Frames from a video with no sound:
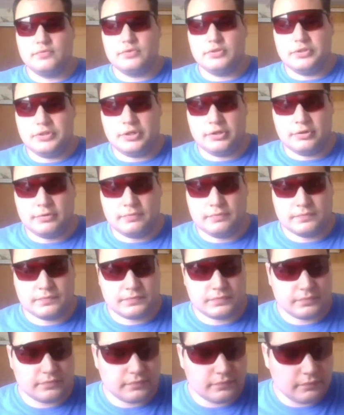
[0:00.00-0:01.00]
you
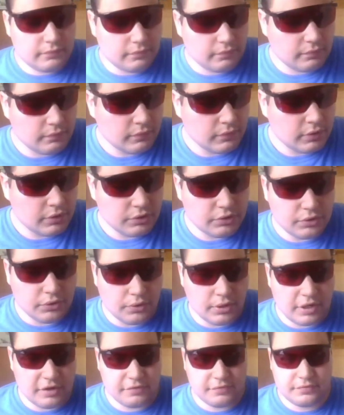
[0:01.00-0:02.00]
don't
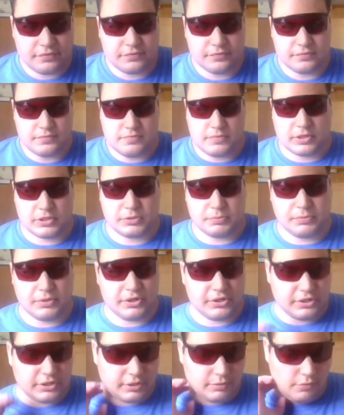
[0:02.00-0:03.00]
have much
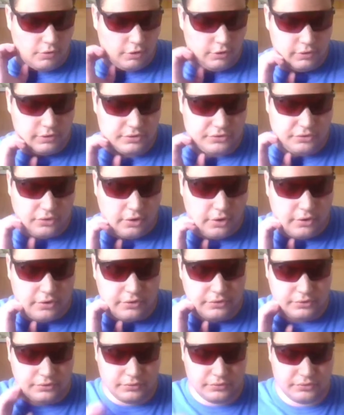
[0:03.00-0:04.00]
money anymore, or it's hard
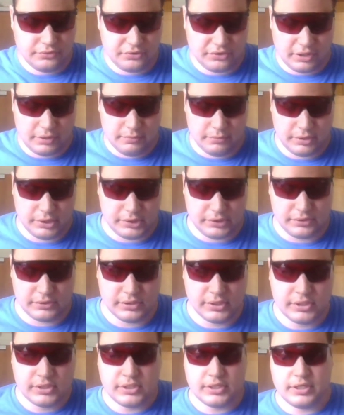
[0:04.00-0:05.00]
on you to get money,
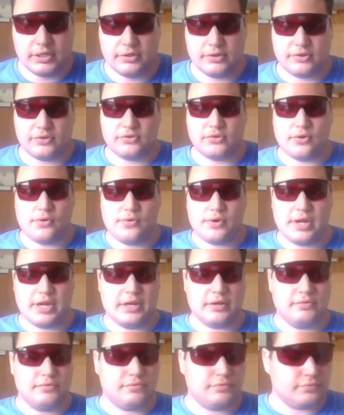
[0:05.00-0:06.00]
and you just don't
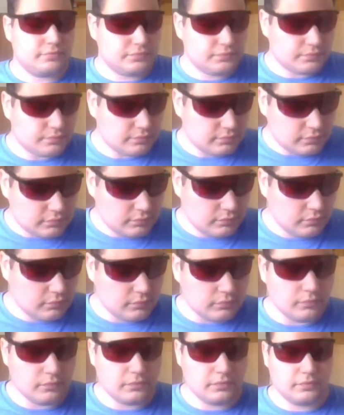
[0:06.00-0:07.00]
have
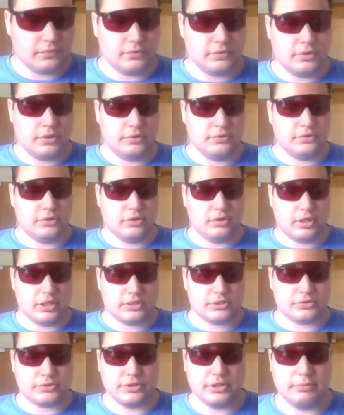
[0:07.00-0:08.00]
the
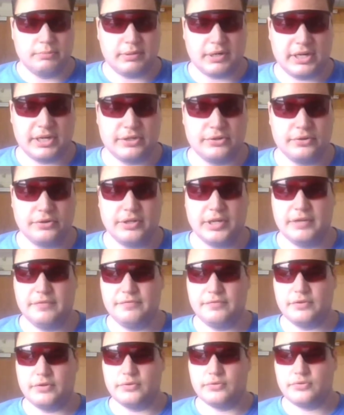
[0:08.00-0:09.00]
luxury to buy good
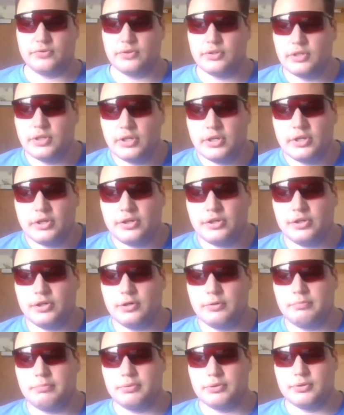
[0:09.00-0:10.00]
headphones.
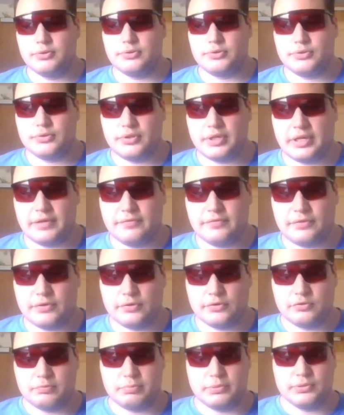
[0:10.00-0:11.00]
Bluetooth
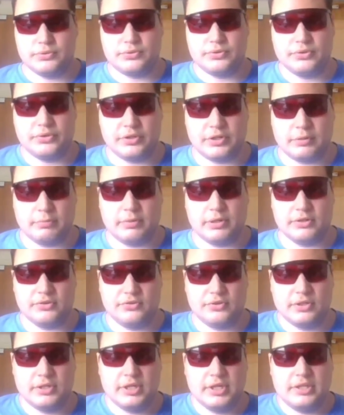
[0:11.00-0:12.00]
headphones, Bluetooth earbuds,
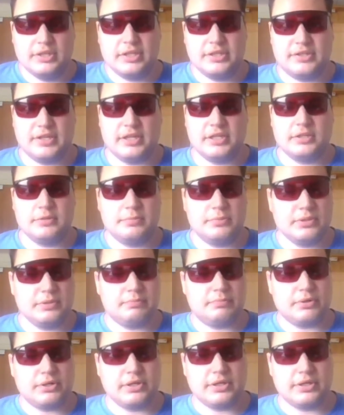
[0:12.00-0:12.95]
they tend to be pretty